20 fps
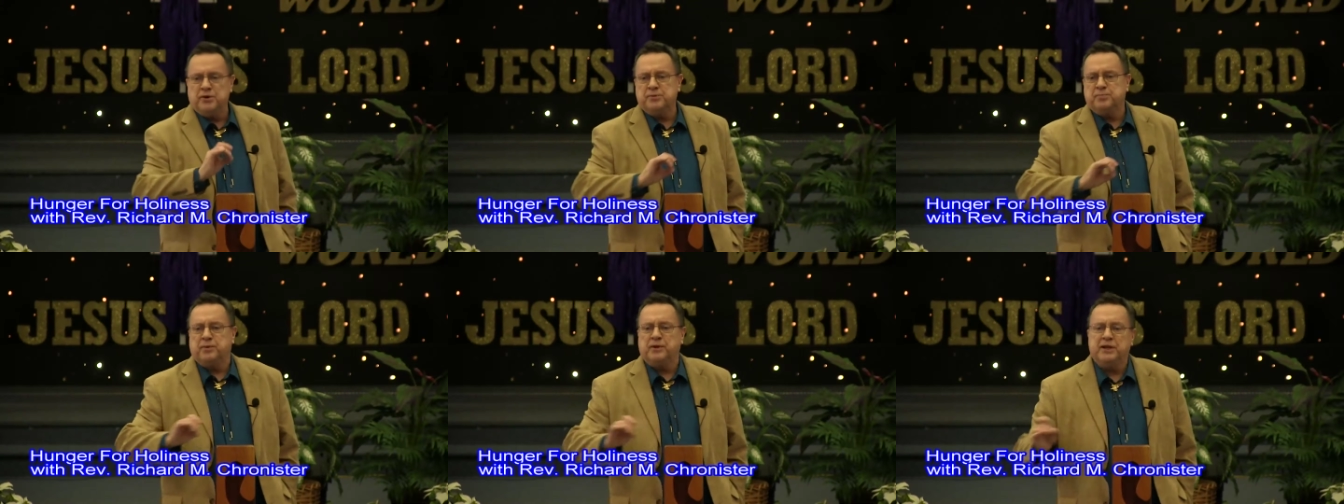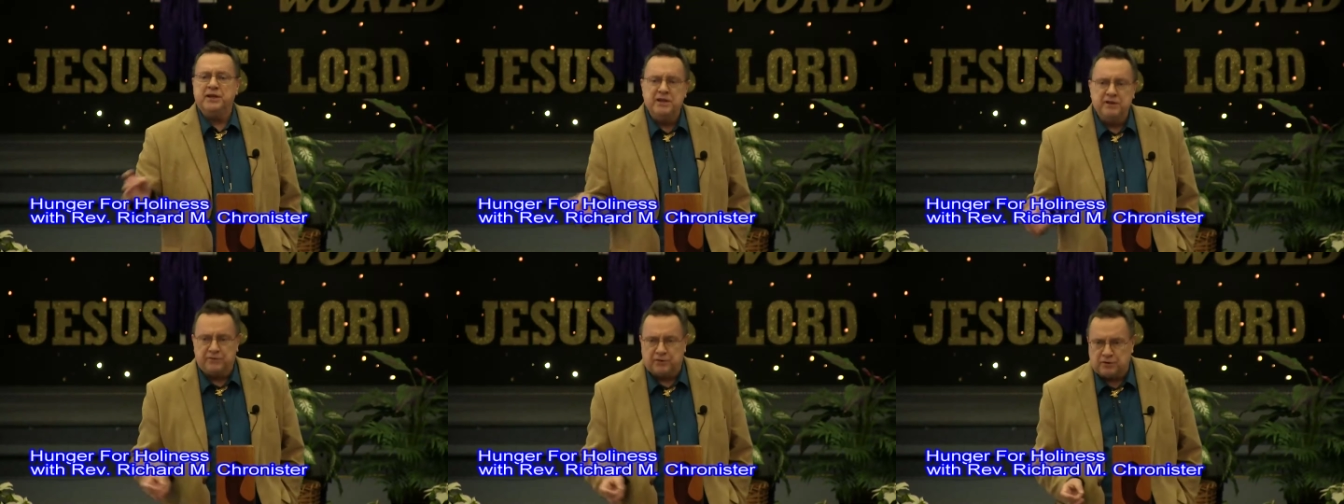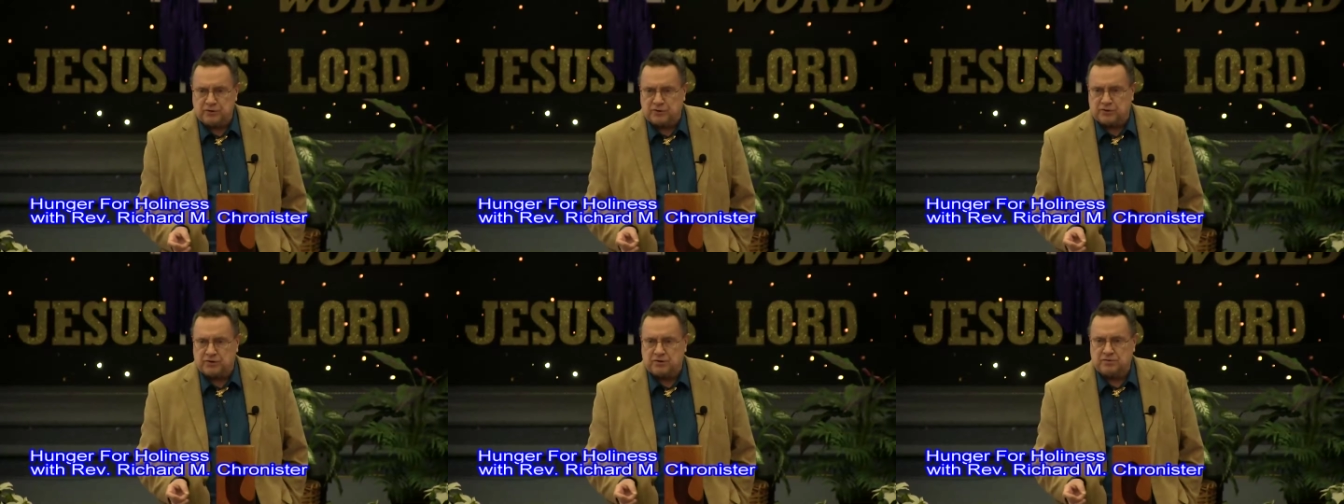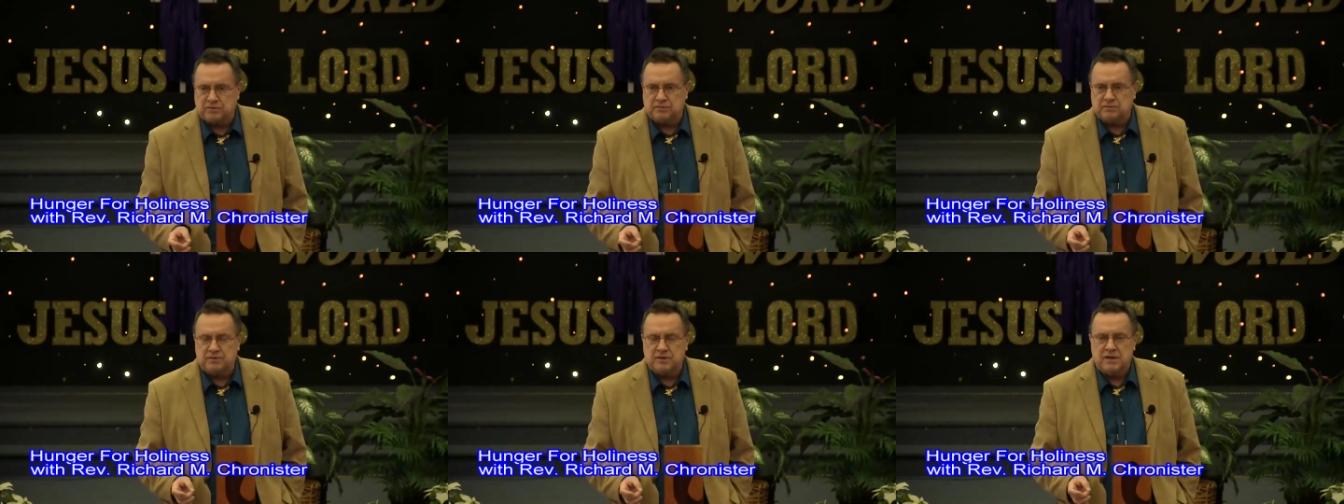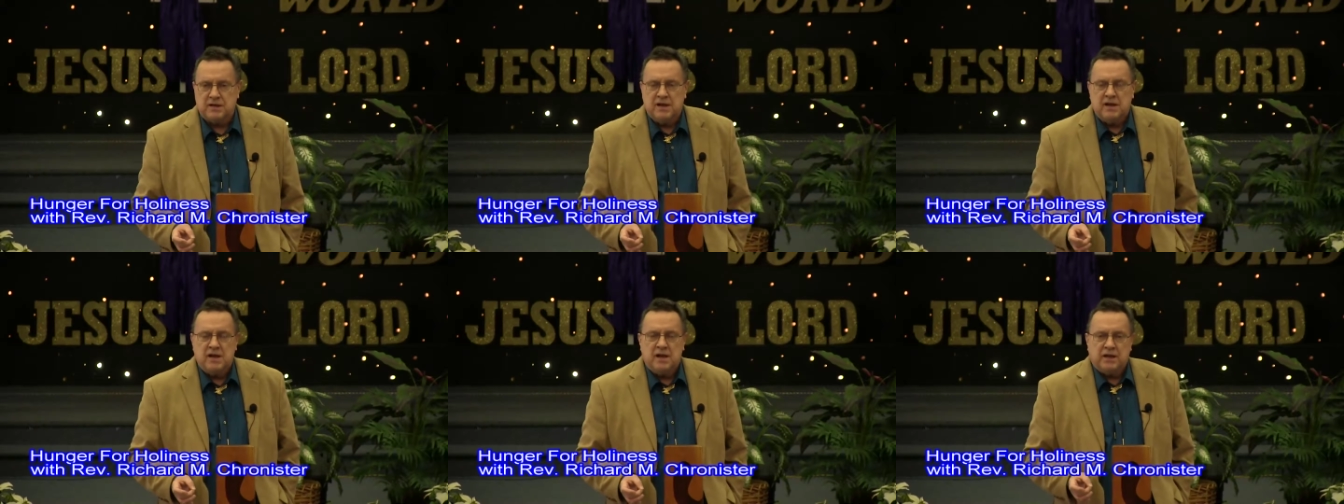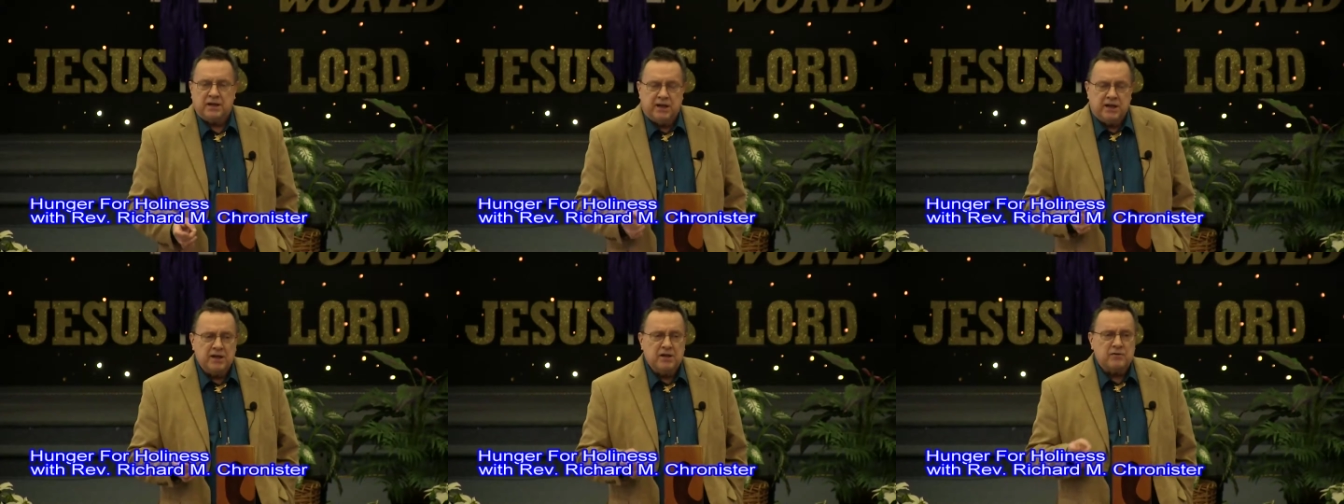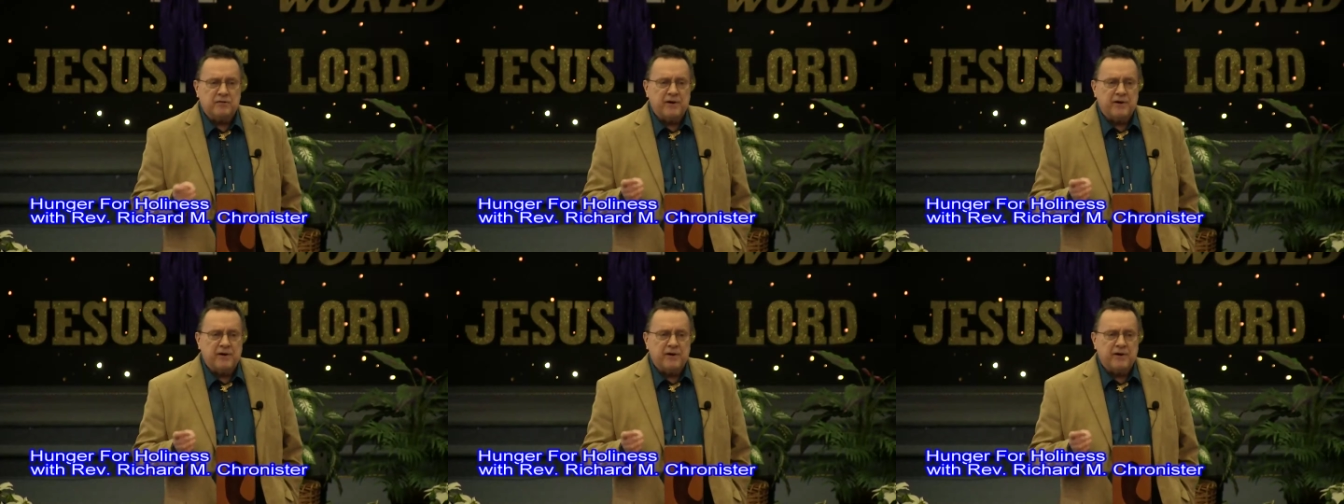with believers. Get